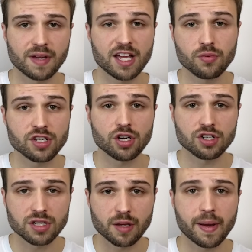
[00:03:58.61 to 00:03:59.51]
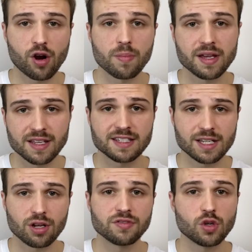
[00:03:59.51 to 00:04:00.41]
And recharging the power bank
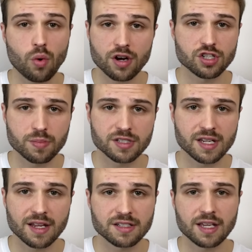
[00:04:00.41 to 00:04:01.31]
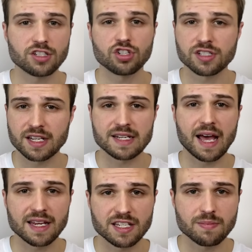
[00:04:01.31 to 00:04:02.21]
itself to one hundred percent takes just ninety